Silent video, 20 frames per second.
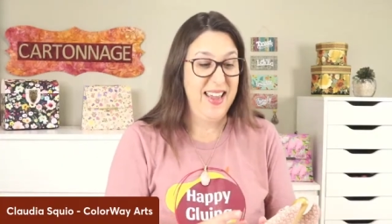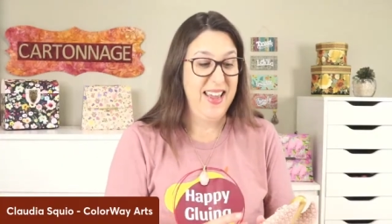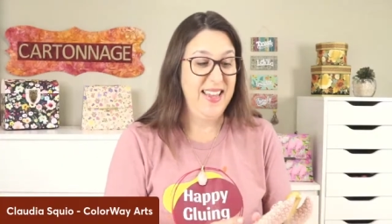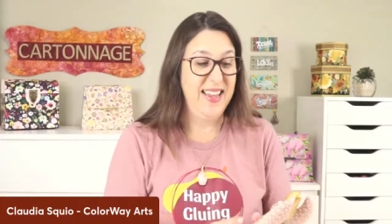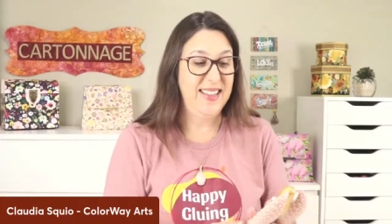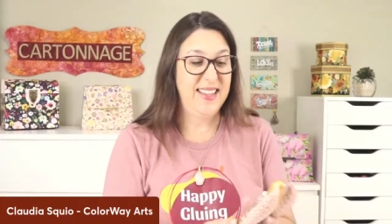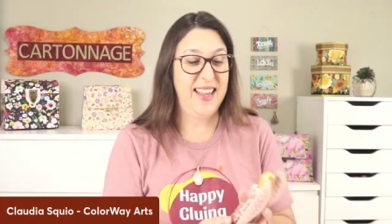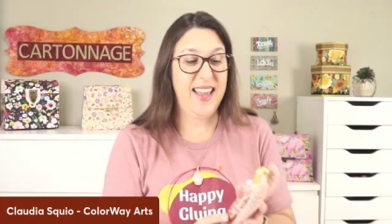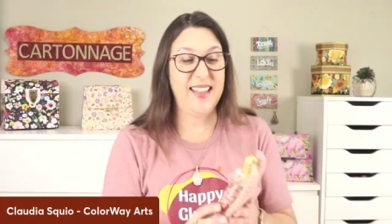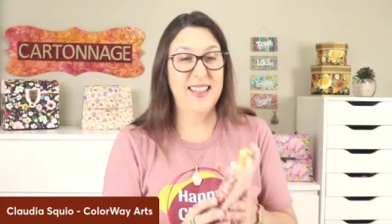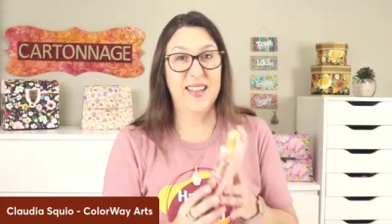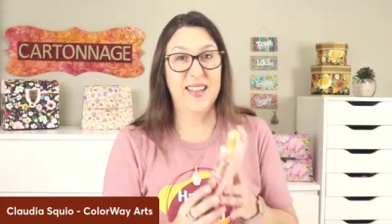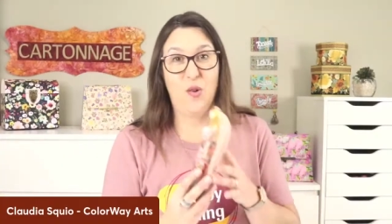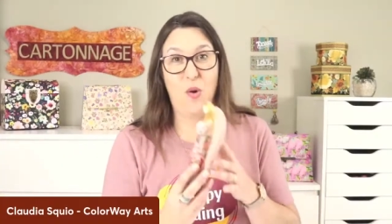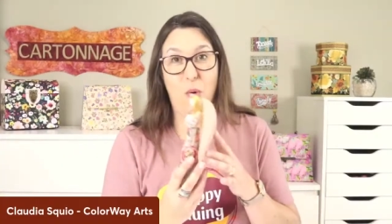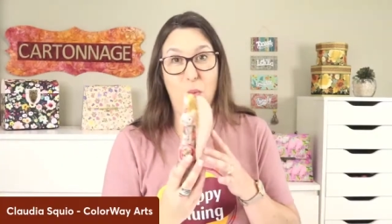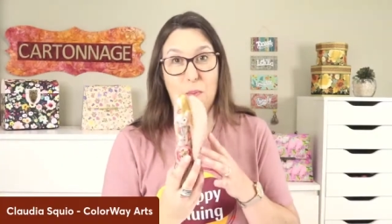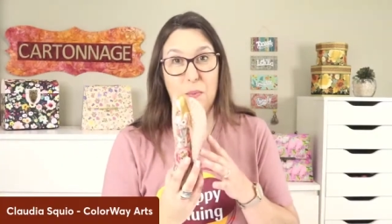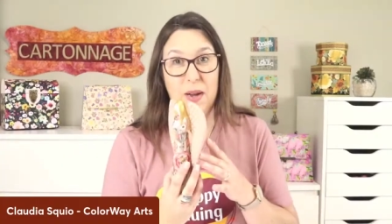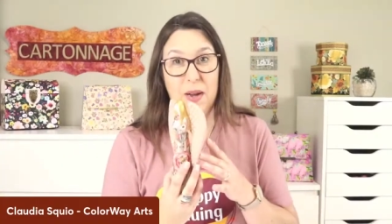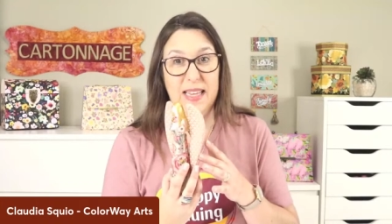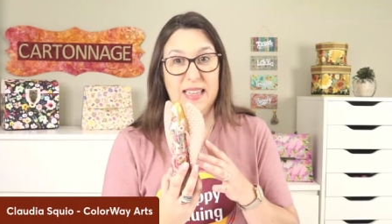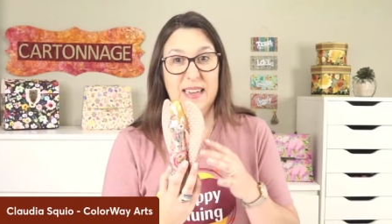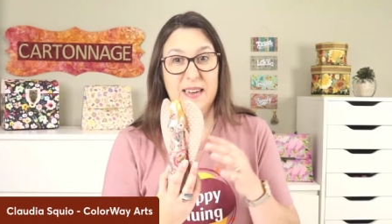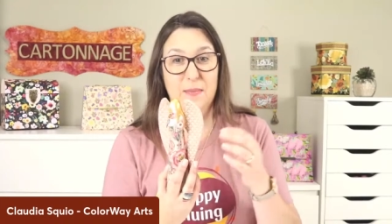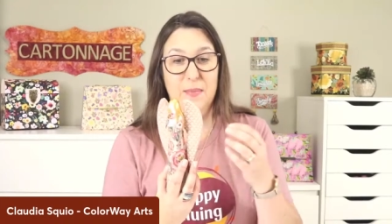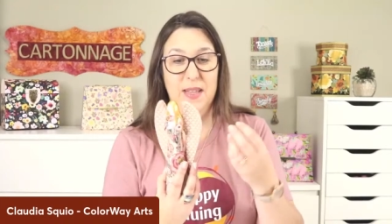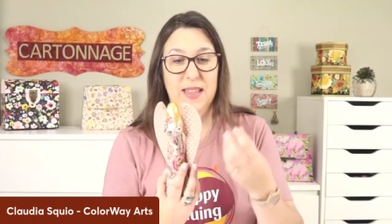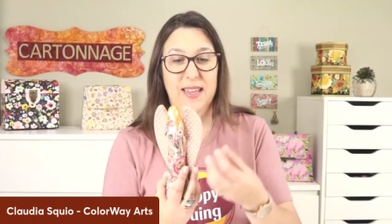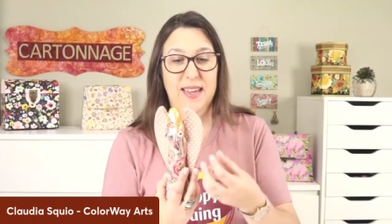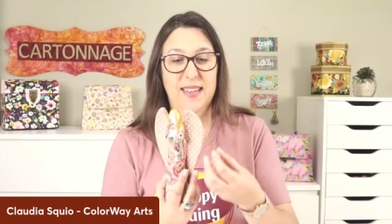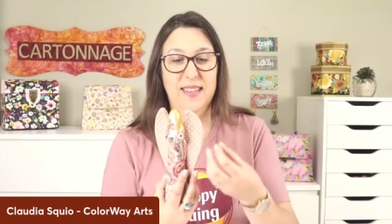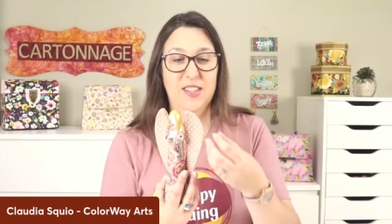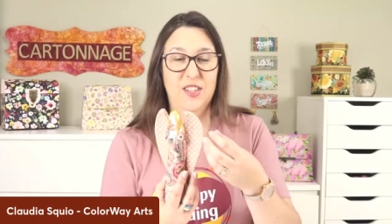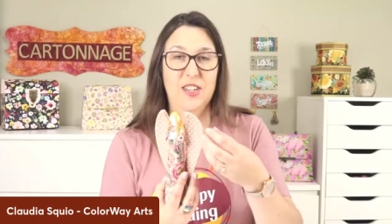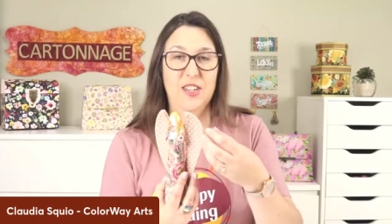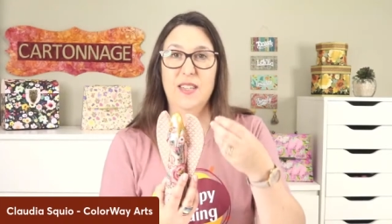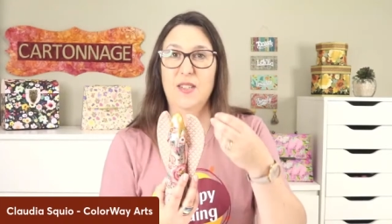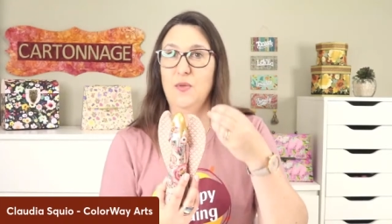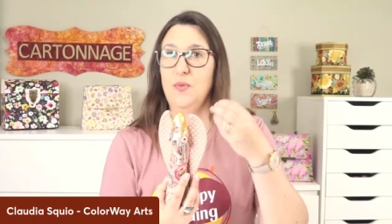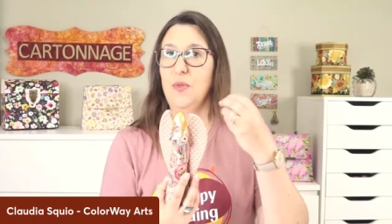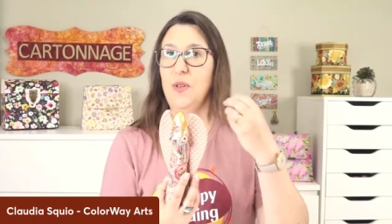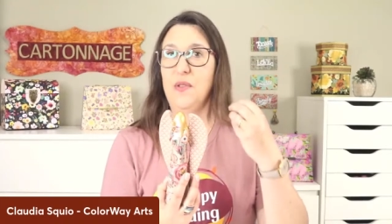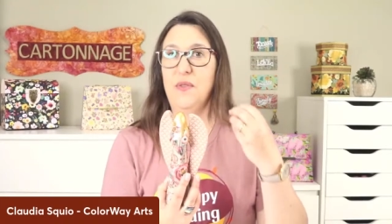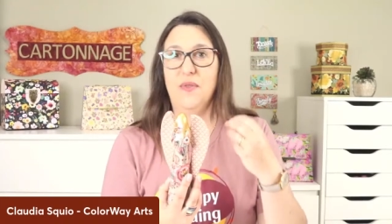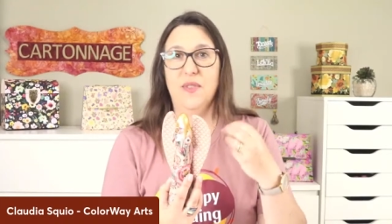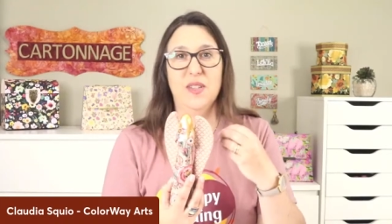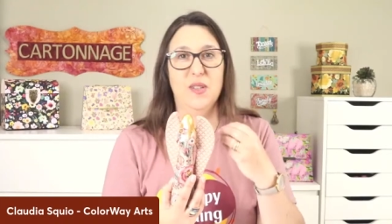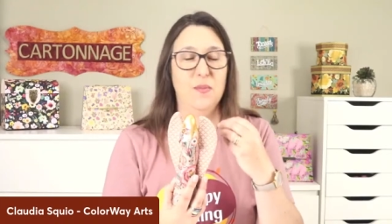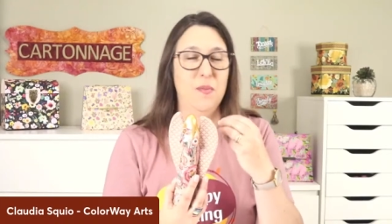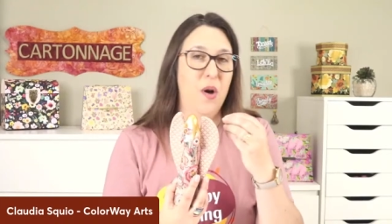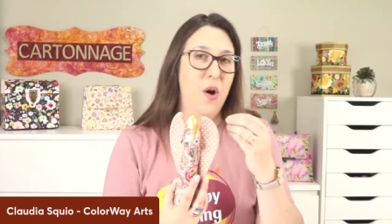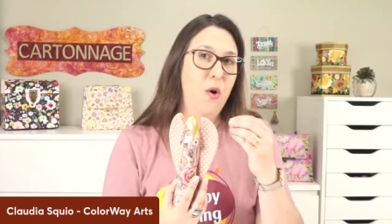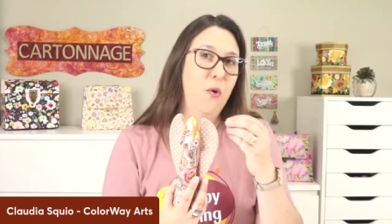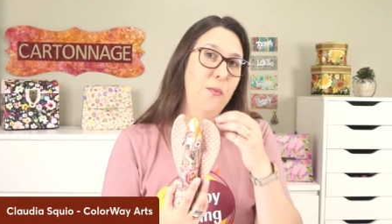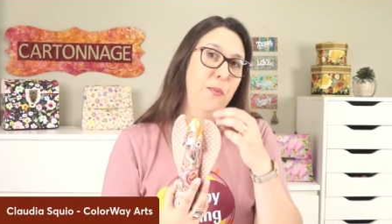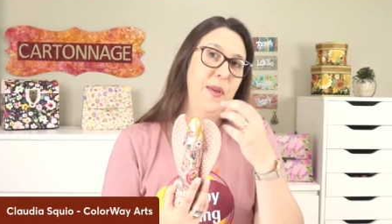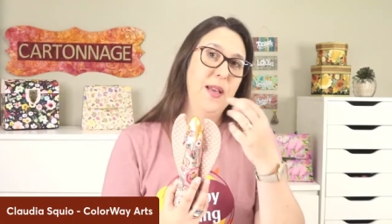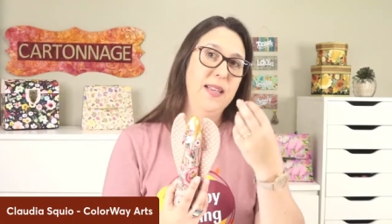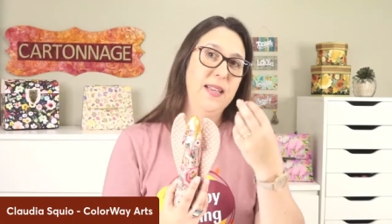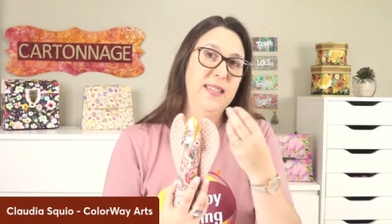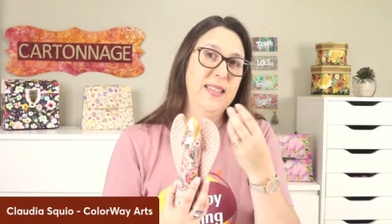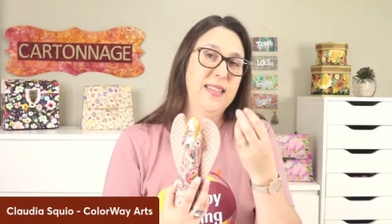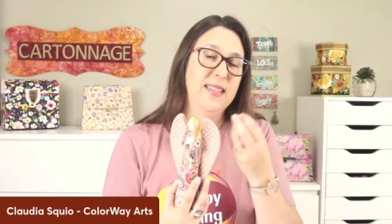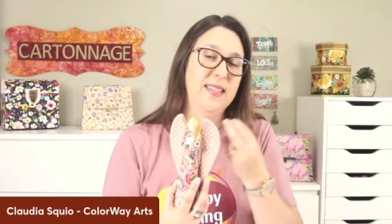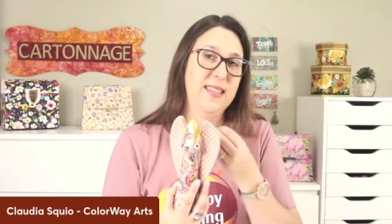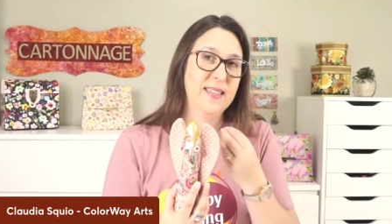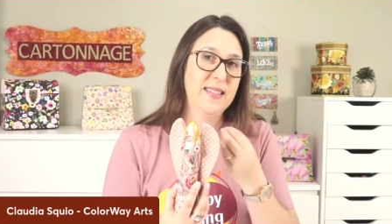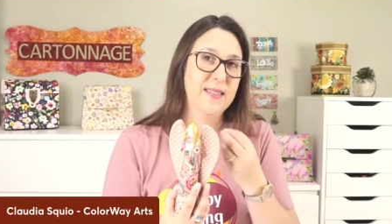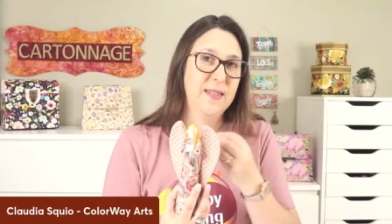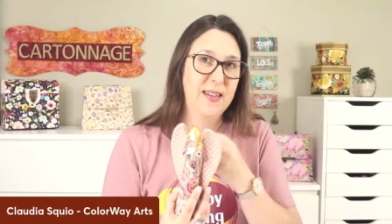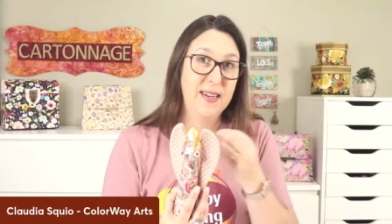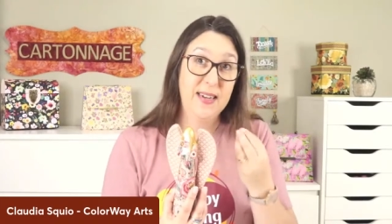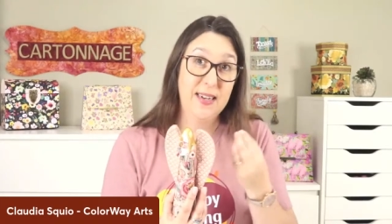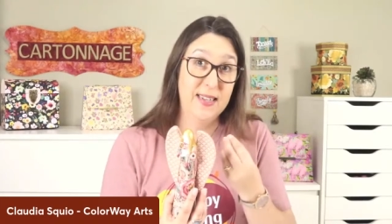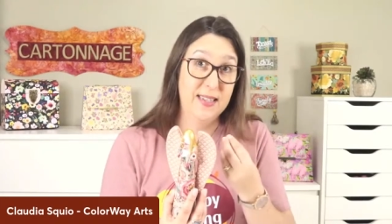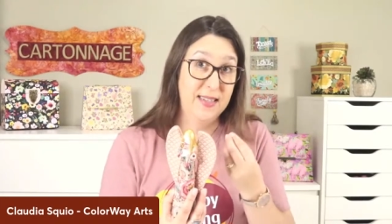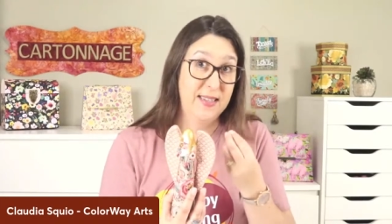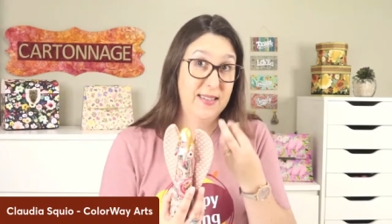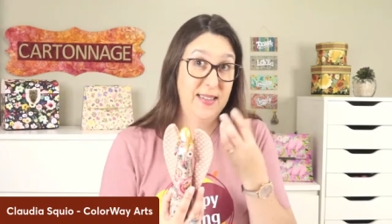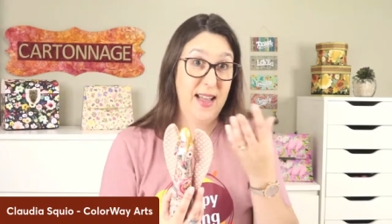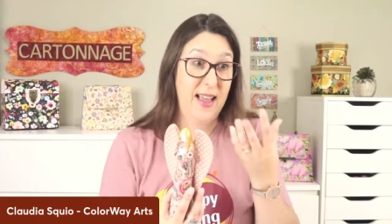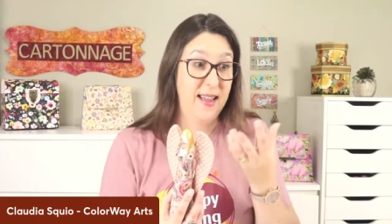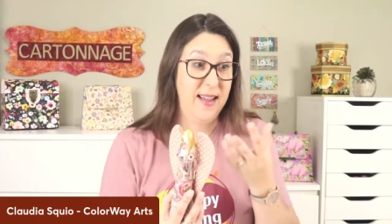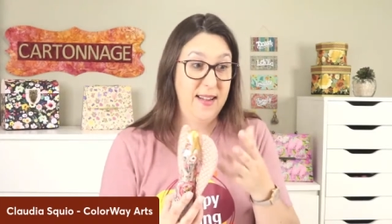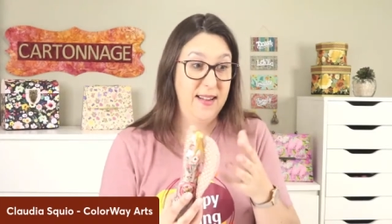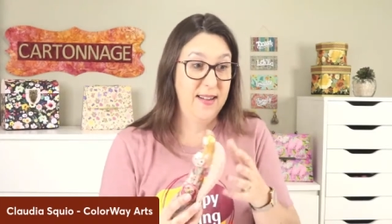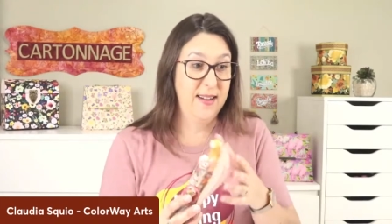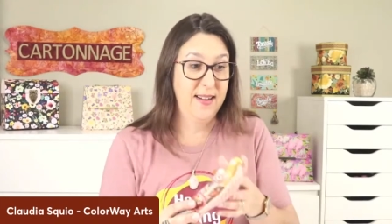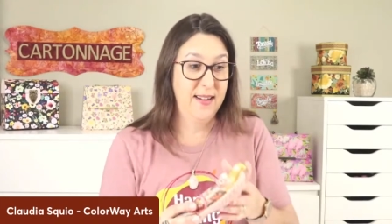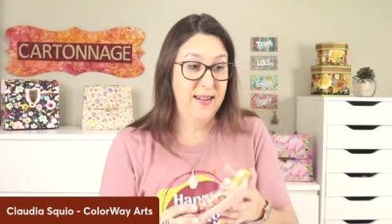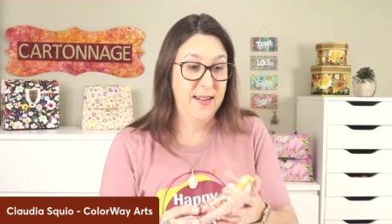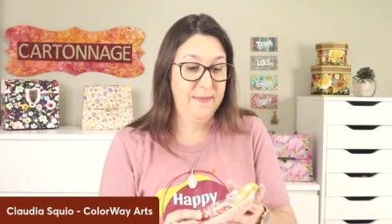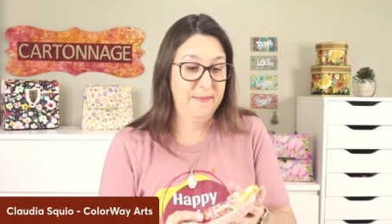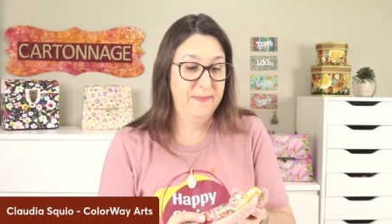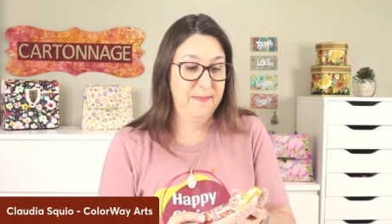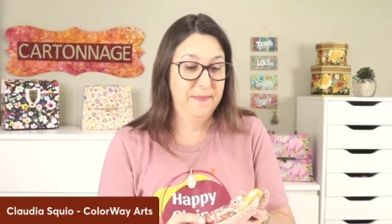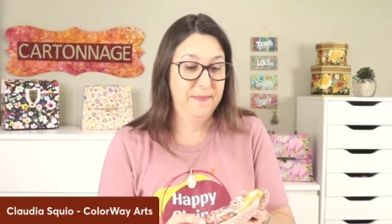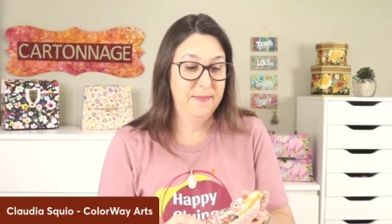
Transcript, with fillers: It can completely be done just with small pieces cut like uh,